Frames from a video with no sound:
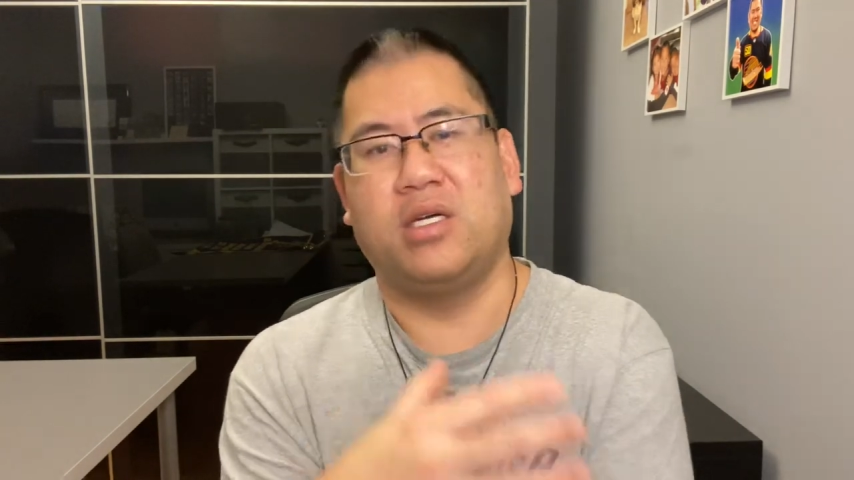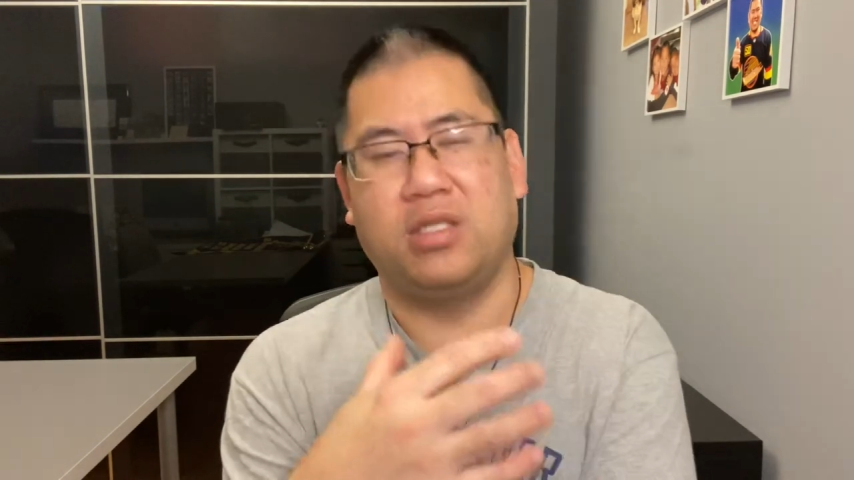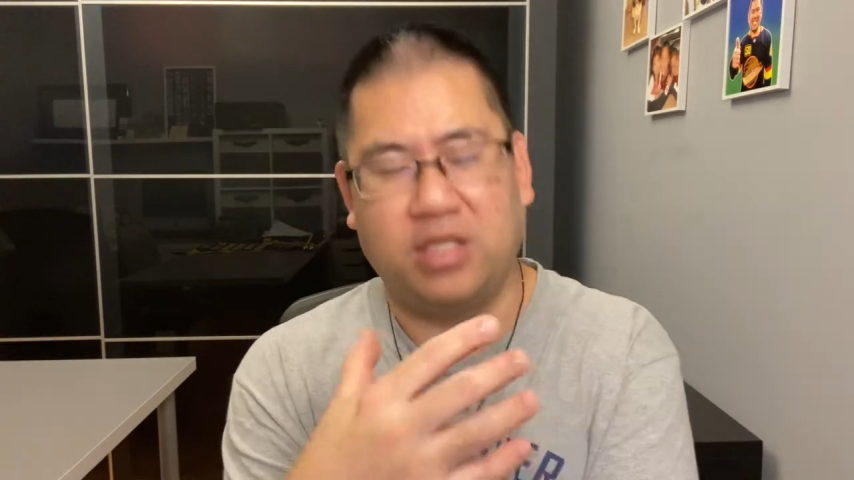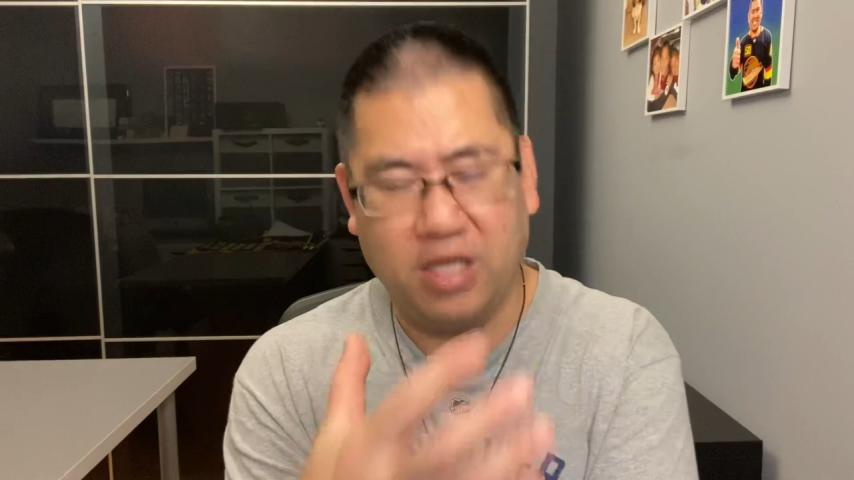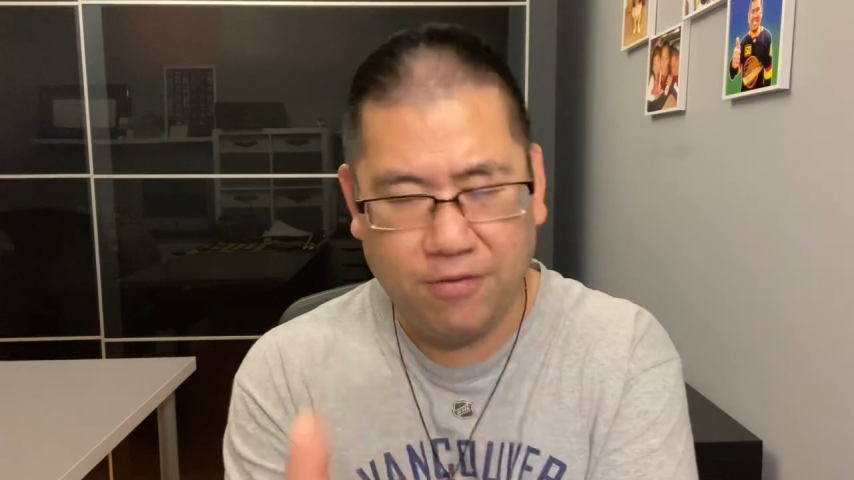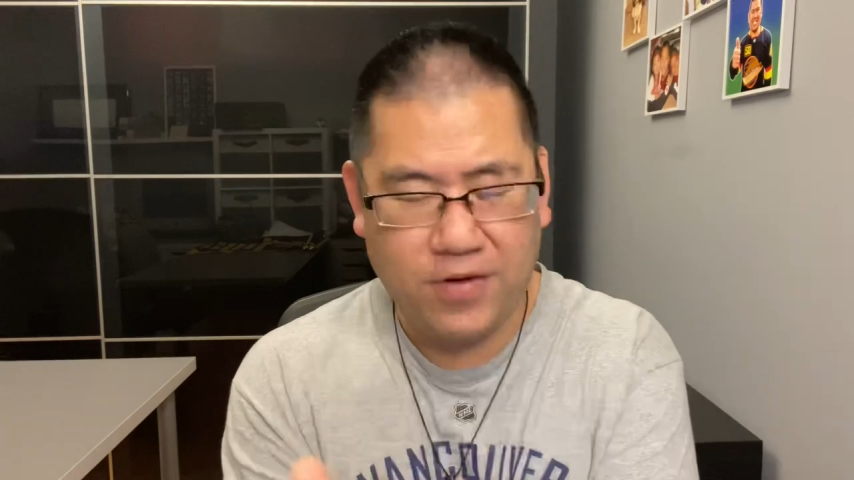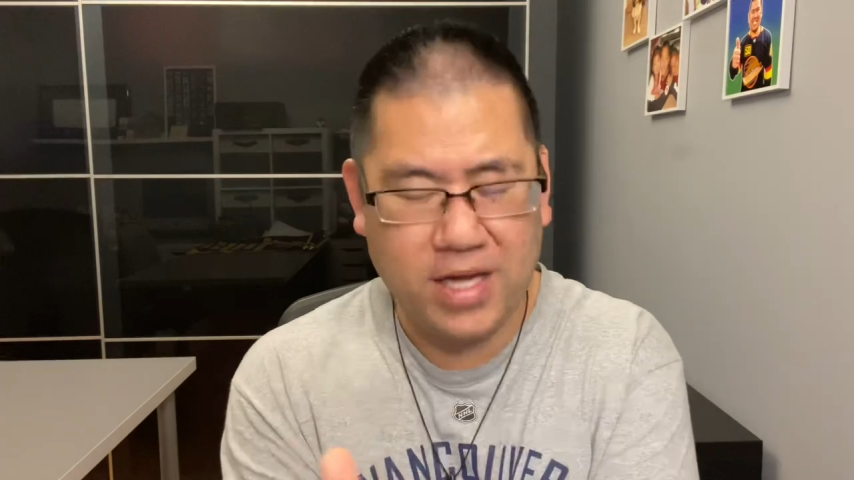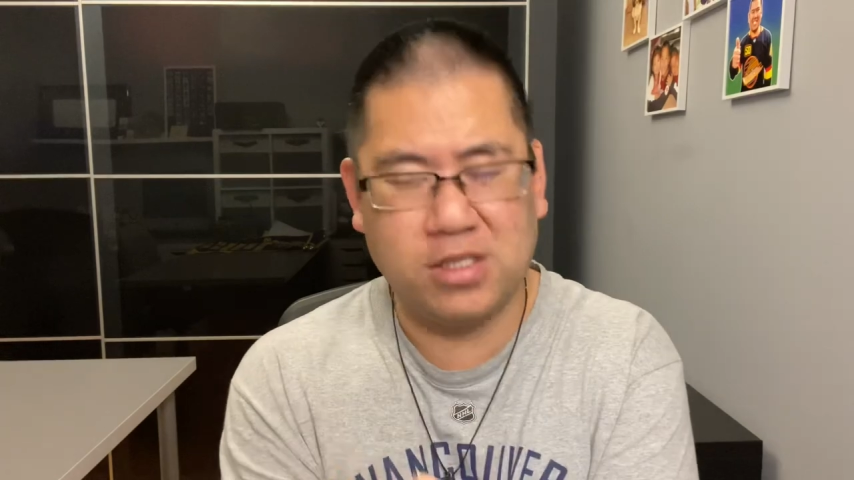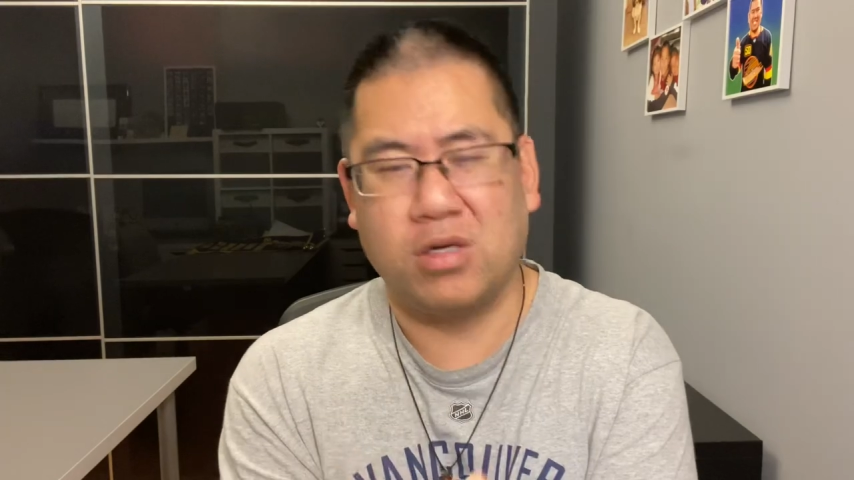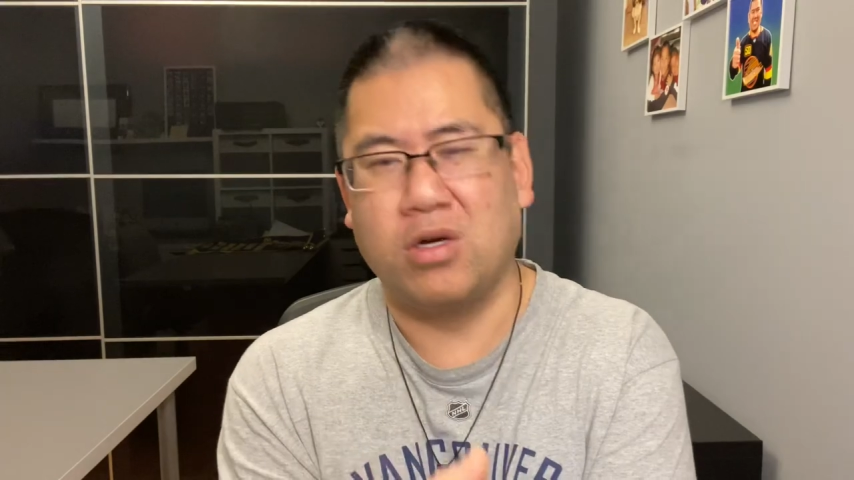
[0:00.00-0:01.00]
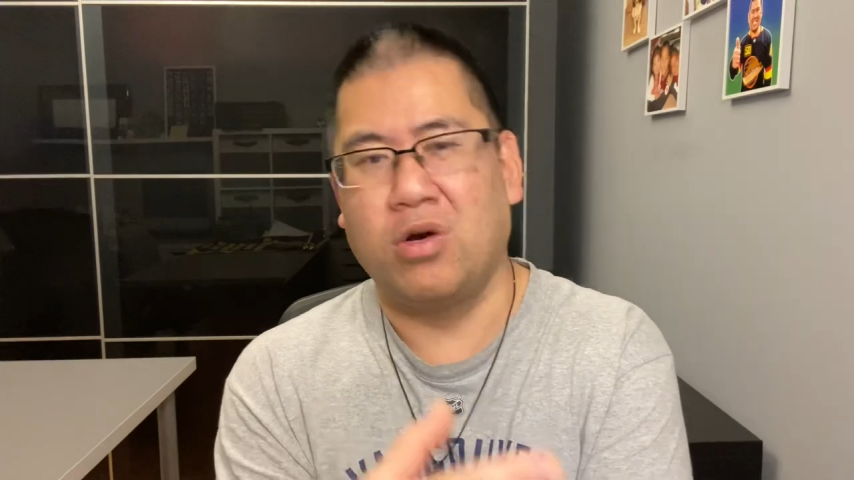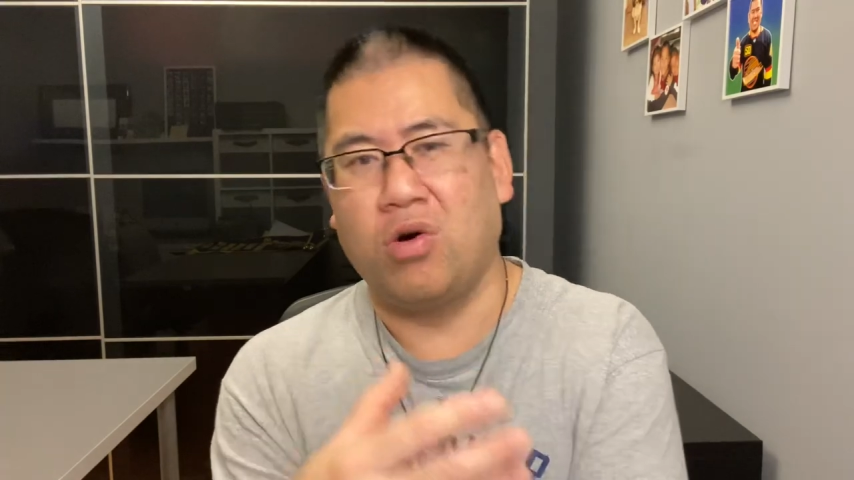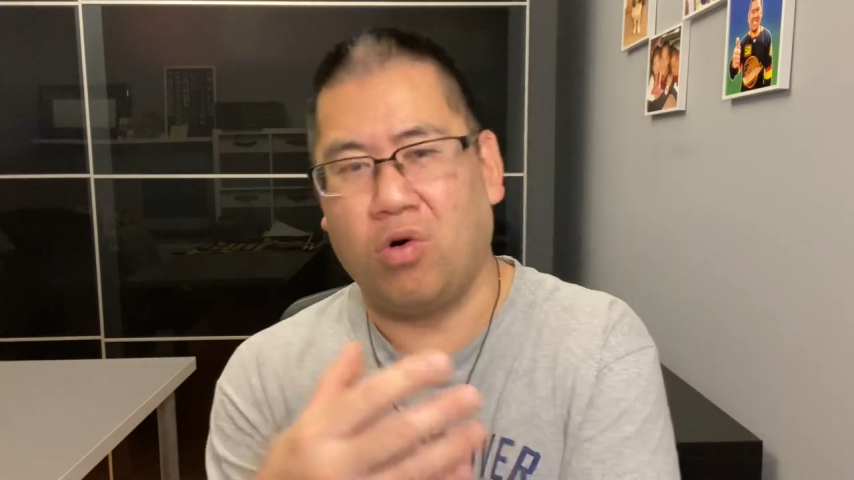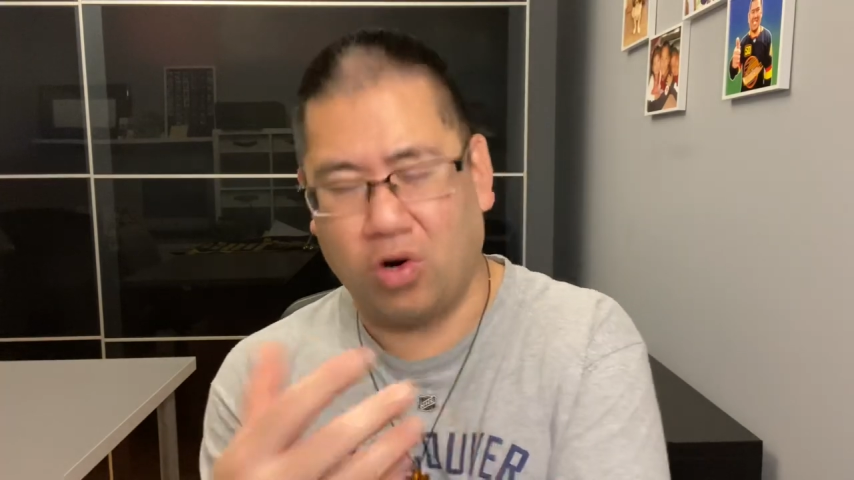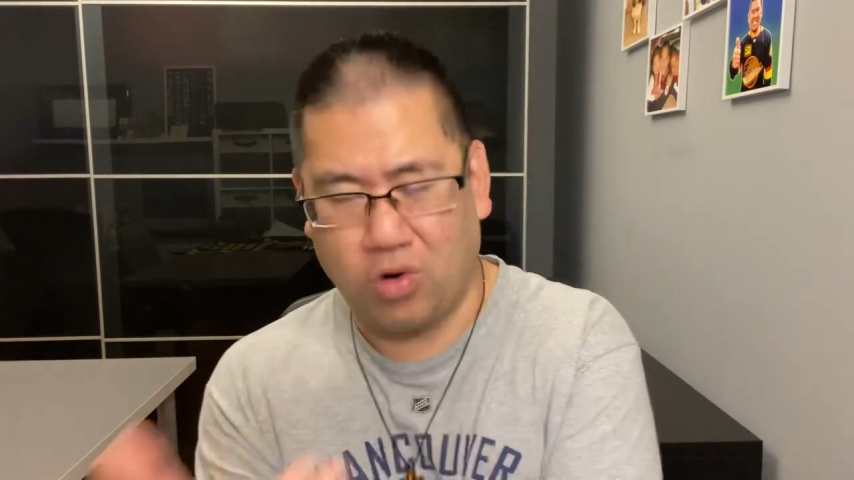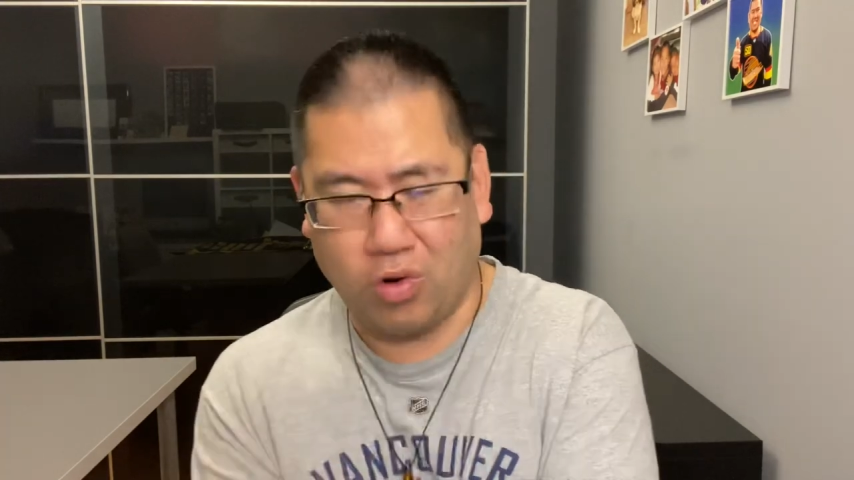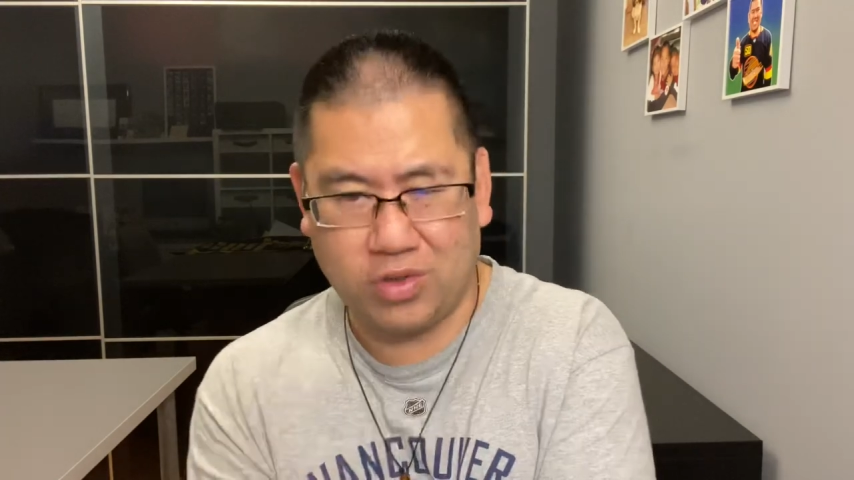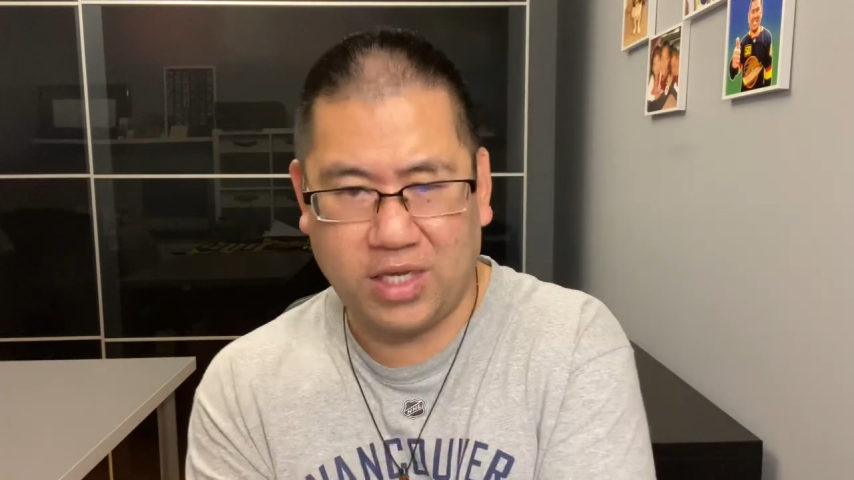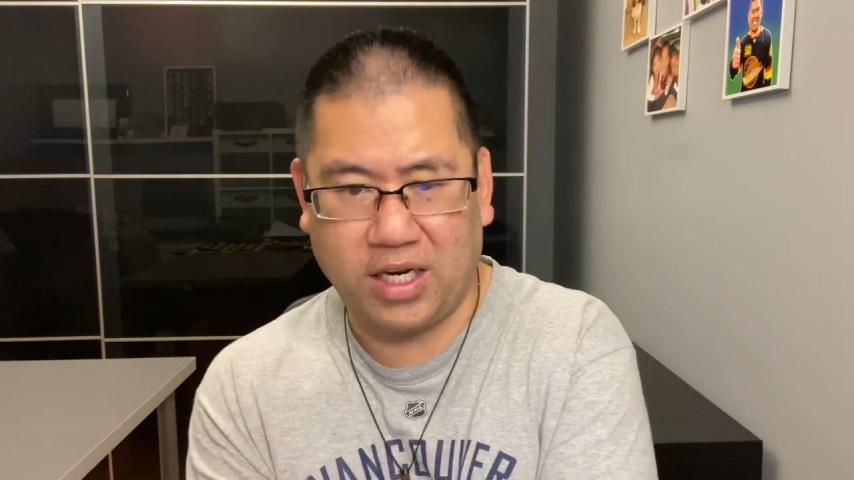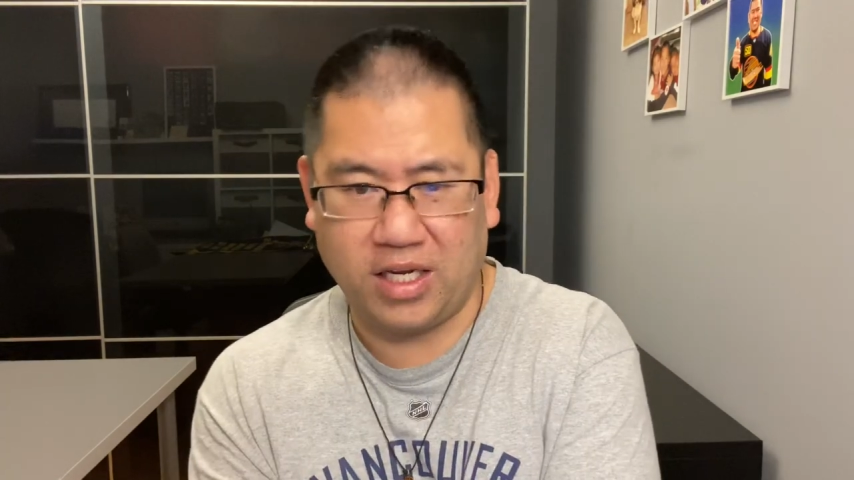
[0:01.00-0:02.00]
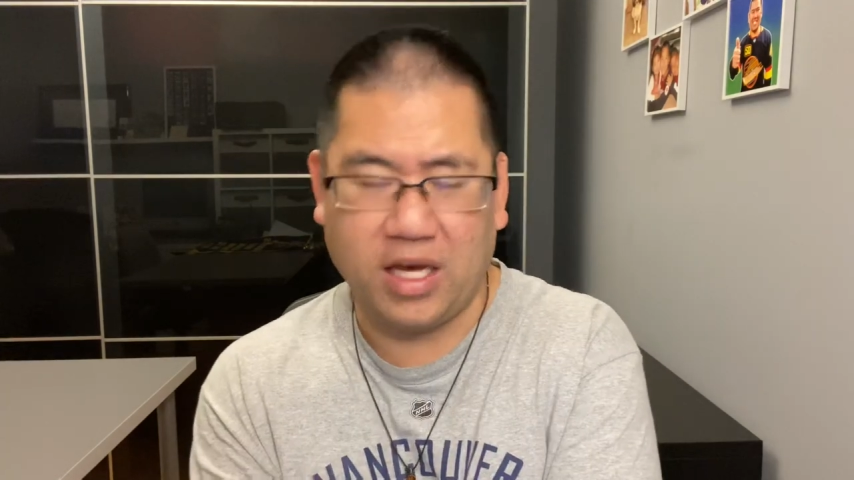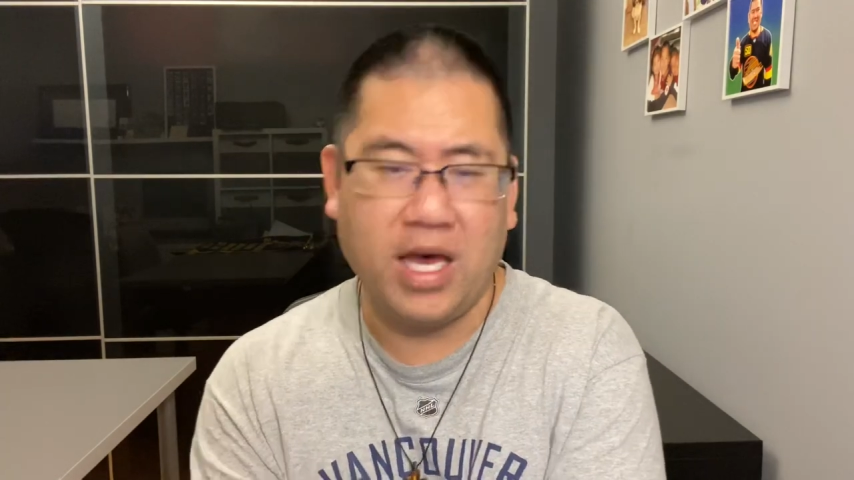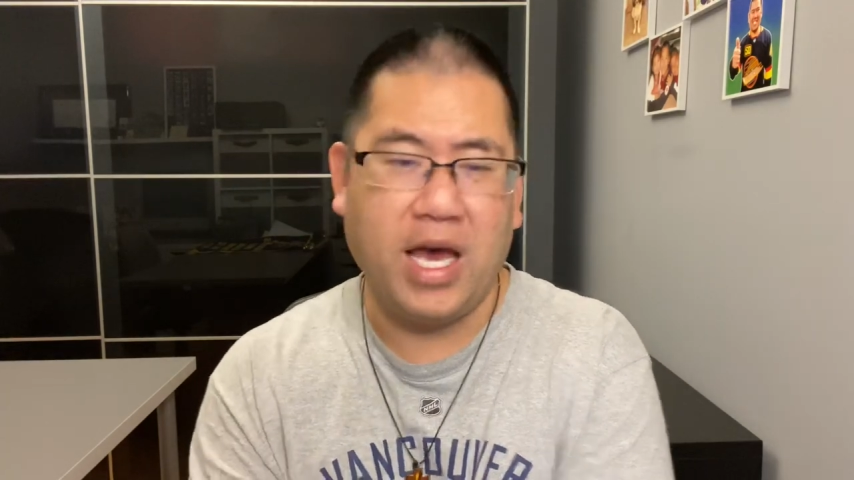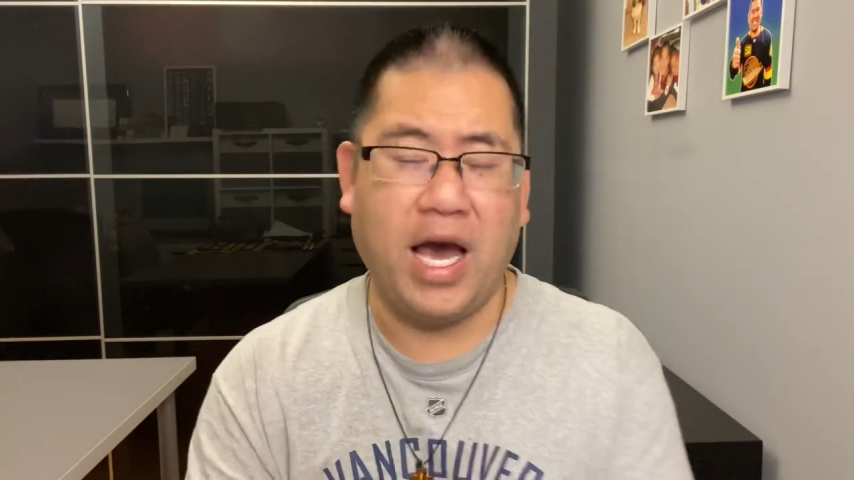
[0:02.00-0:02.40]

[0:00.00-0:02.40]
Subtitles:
defense, or goaltending.